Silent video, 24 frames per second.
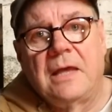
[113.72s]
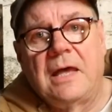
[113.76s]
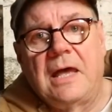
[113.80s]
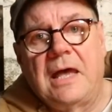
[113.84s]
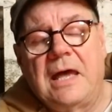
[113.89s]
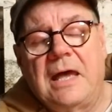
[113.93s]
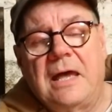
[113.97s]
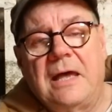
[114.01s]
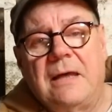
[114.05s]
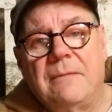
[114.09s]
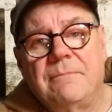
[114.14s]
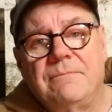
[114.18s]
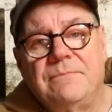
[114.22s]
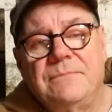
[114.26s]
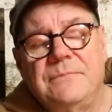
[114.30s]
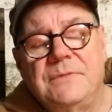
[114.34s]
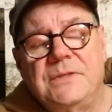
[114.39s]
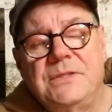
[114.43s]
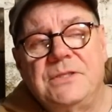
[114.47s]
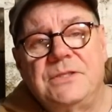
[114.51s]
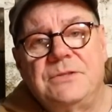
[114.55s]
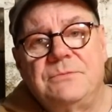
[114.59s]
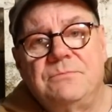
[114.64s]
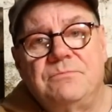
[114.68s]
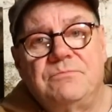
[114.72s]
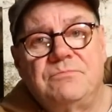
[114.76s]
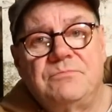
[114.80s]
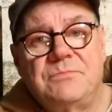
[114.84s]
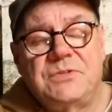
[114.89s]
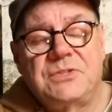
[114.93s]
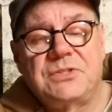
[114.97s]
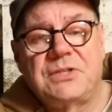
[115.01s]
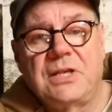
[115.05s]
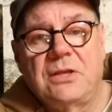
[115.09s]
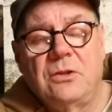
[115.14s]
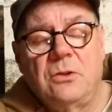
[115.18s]
um,
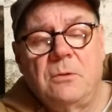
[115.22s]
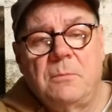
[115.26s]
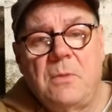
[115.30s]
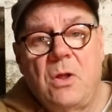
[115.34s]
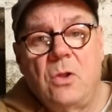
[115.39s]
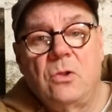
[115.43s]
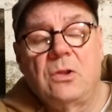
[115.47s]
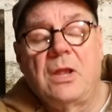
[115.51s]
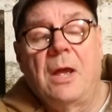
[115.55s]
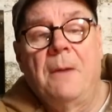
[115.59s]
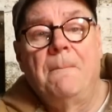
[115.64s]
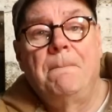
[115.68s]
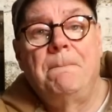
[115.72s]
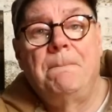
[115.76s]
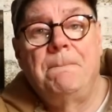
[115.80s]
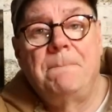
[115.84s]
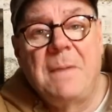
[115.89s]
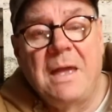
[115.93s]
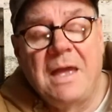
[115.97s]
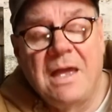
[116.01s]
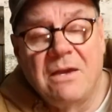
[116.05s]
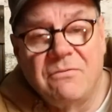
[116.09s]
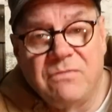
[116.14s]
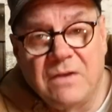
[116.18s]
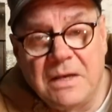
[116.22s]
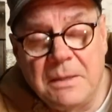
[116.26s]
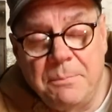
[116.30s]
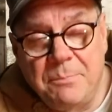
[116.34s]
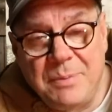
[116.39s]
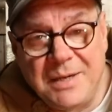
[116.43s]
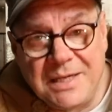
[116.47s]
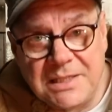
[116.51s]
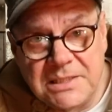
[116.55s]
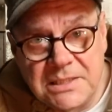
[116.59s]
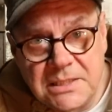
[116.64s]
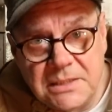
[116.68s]
single malt, heavily
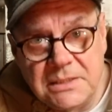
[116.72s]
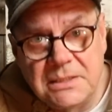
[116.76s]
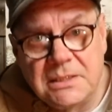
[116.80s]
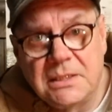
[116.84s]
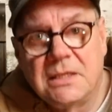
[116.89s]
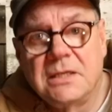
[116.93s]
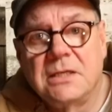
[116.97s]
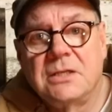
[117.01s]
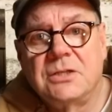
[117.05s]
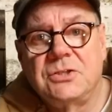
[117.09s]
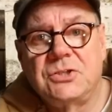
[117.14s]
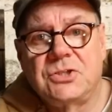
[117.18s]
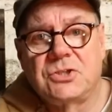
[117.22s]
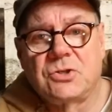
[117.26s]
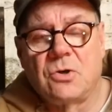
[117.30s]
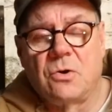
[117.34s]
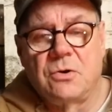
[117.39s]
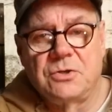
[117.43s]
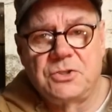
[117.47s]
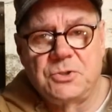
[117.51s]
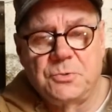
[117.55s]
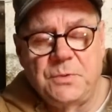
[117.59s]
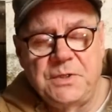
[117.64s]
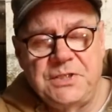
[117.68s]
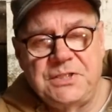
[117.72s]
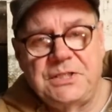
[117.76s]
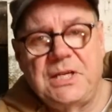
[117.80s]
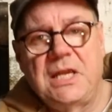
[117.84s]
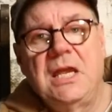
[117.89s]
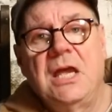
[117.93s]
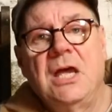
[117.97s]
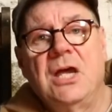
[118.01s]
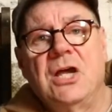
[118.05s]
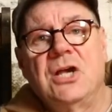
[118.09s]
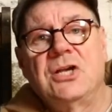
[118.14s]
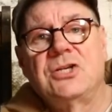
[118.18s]
peated Scotch
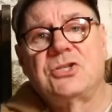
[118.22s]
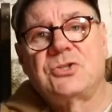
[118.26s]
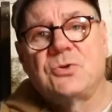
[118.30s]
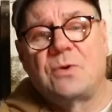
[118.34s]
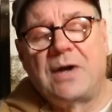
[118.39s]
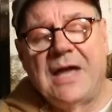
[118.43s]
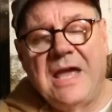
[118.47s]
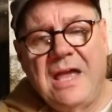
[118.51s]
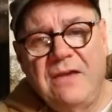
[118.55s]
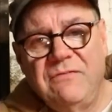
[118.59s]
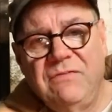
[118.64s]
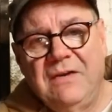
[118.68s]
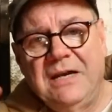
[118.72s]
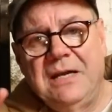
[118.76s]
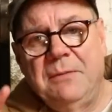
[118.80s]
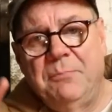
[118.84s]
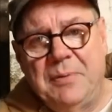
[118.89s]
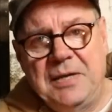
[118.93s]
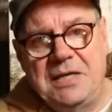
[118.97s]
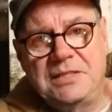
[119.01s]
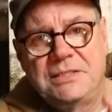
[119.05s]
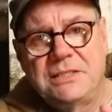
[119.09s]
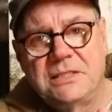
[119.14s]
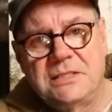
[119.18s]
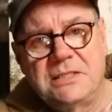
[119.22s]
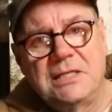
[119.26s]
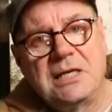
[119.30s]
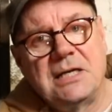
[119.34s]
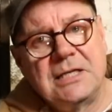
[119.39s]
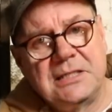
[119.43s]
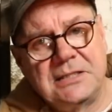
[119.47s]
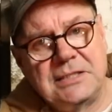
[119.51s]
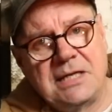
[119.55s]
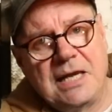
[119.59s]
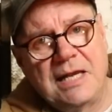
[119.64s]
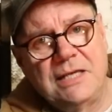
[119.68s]
whisky. So heavily peated
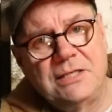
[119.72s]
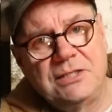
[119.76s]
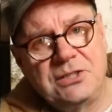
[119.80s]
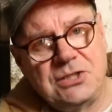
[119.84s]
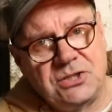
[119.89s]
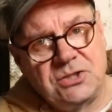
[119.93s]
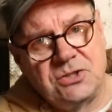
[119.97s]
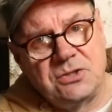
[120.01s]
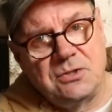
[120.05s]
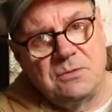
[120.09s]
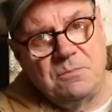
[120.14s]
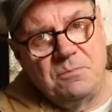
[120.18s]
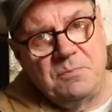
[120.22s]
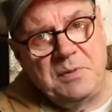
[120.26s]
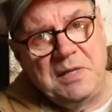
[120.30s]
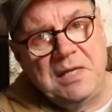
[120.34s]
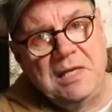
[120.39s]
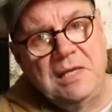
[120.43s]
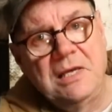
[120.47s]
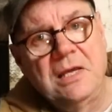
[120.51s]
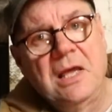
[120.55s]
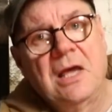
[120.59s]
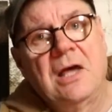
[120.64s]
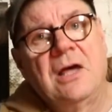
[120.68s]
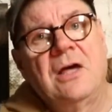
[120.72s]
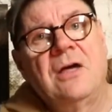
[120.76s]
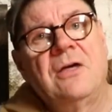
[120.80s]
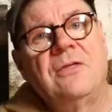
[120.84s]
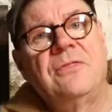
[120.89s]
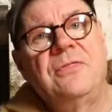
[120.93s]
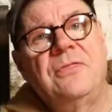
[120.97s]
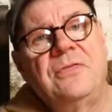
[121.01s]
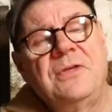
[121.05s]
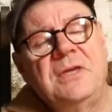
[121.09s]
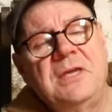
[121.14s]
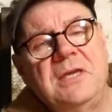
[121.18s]
tends to be
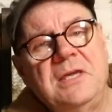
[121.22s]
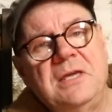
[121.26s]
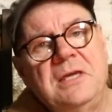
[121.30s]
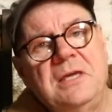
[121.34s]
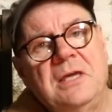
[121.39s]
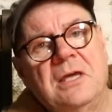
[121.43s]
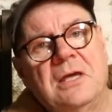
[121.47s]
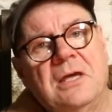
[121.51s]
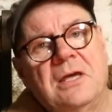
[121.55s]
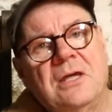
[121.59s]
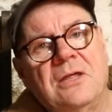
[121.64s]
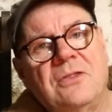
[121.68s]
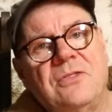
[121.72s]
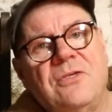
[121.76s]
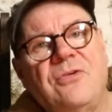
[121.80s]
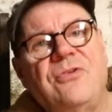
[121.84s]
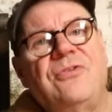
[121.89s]
the, the